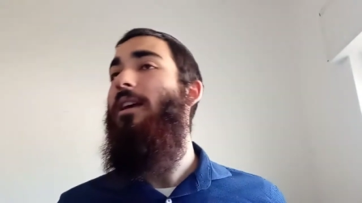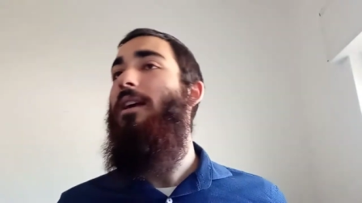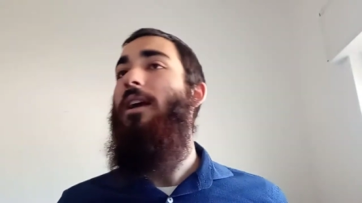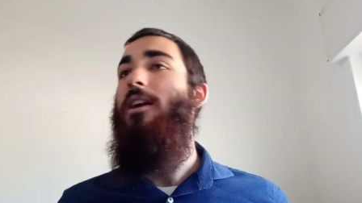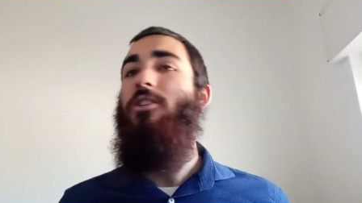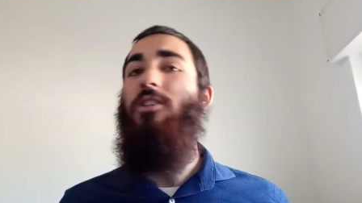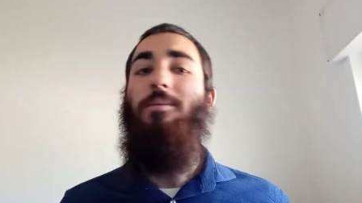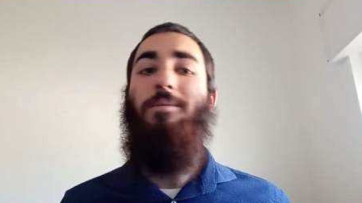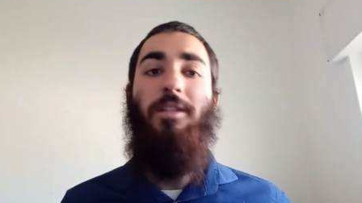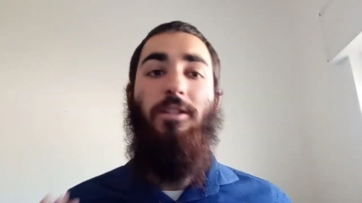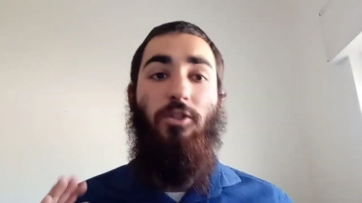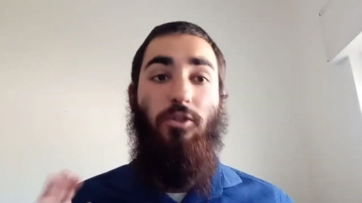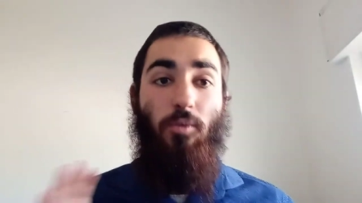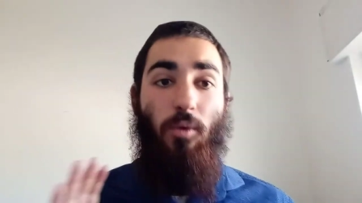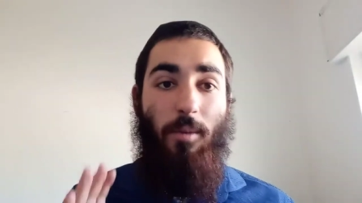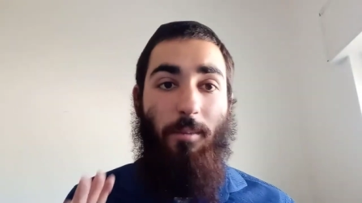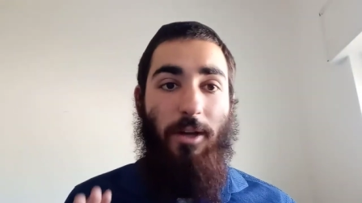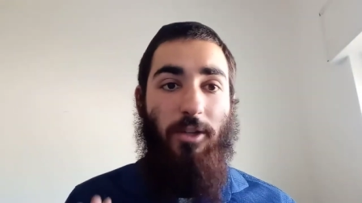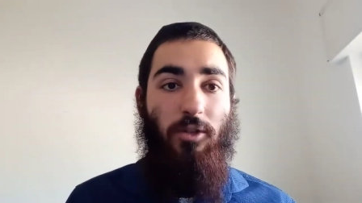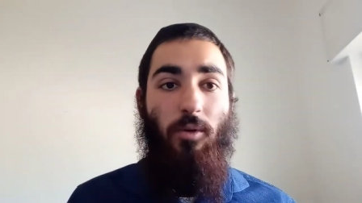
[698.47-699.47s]
Hashem said, do you
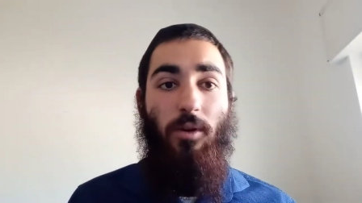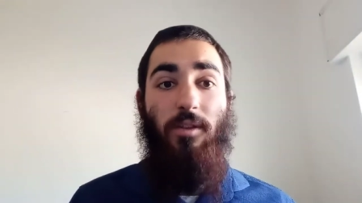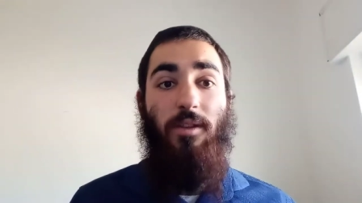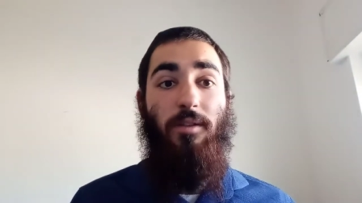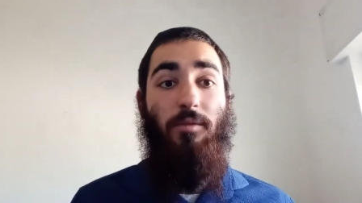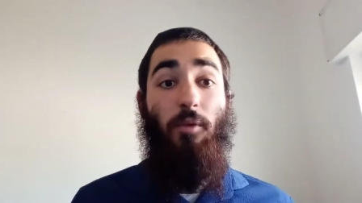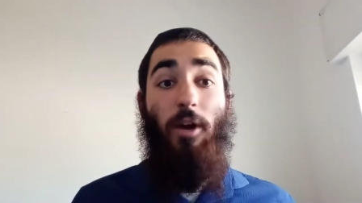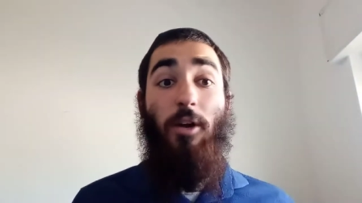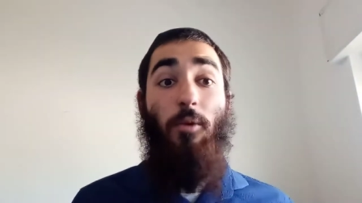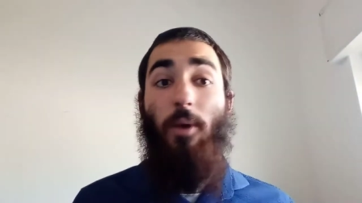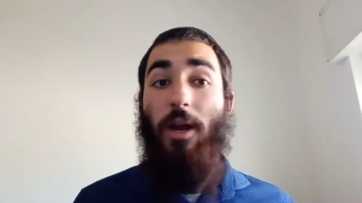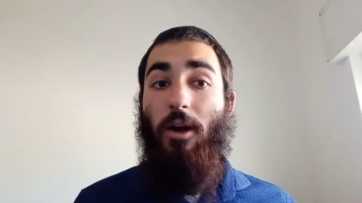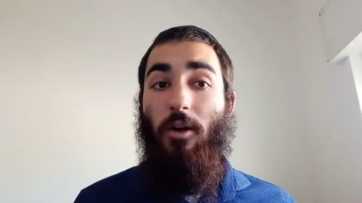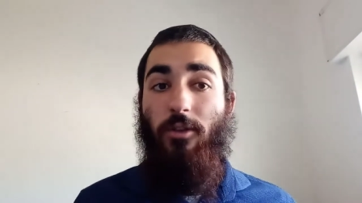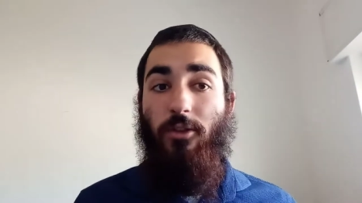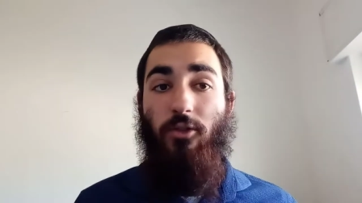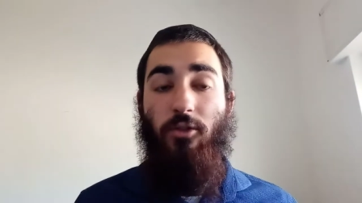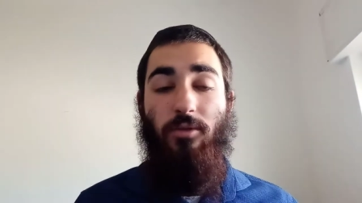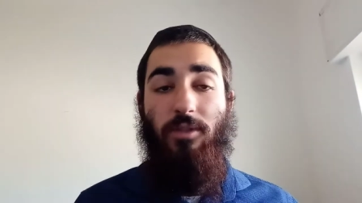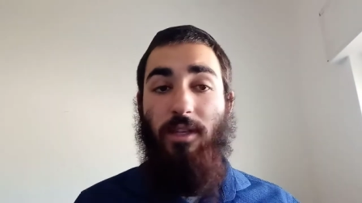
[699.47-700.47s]
want my Torah? Right away all
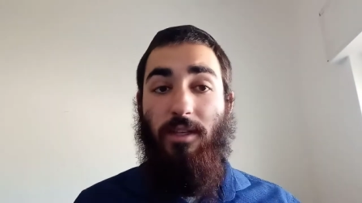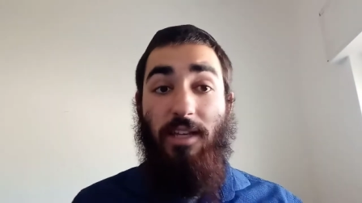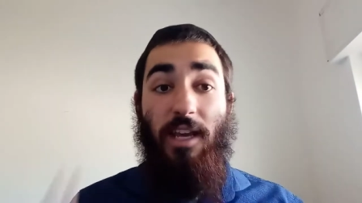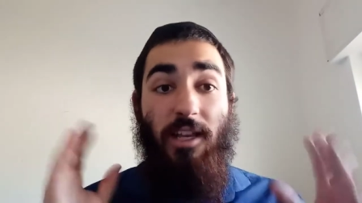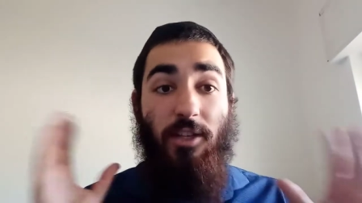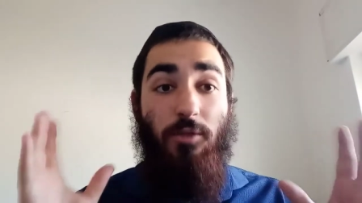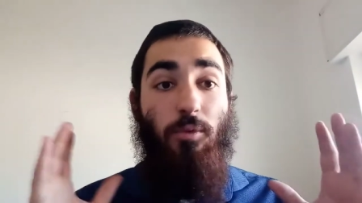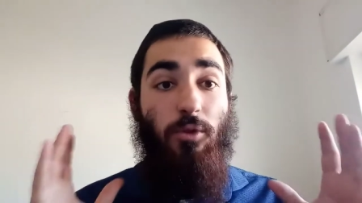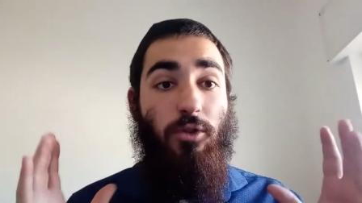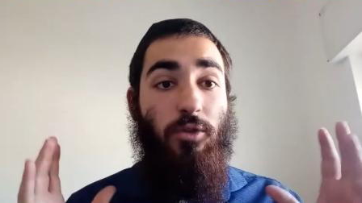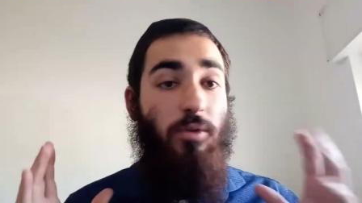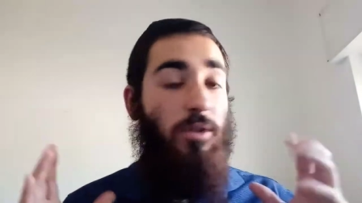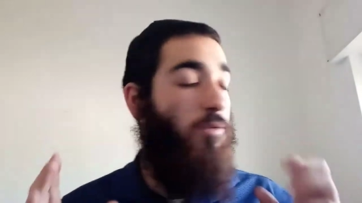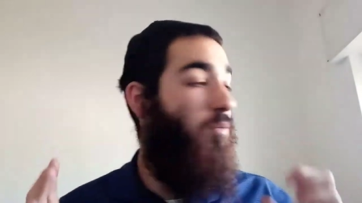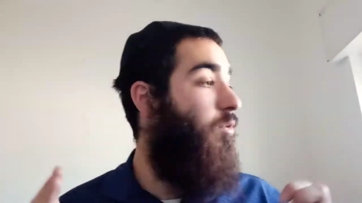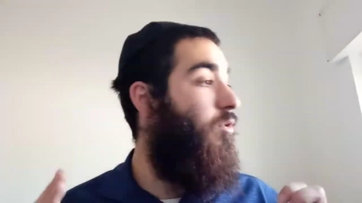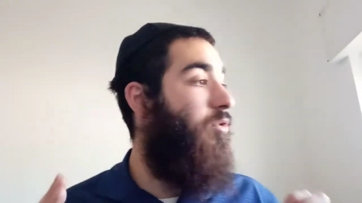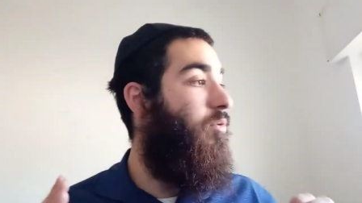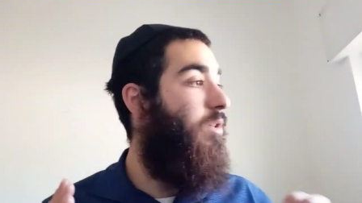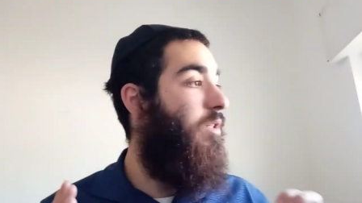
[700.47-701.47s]
the Jews said, yes, we'll do it,
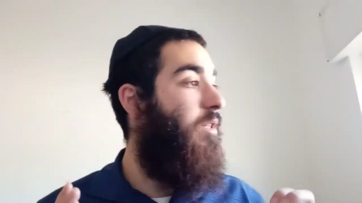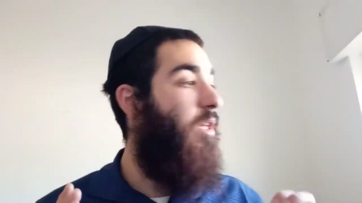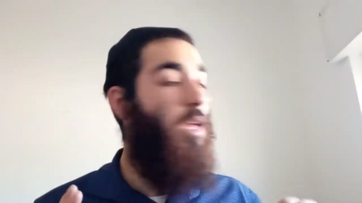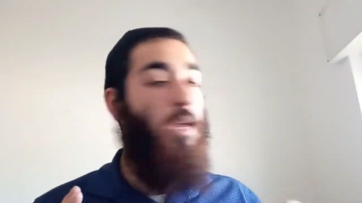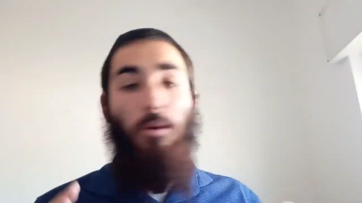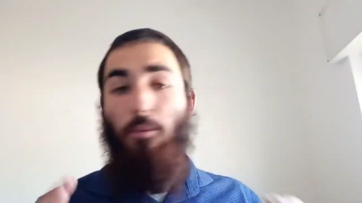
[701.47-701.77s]
we'll do it.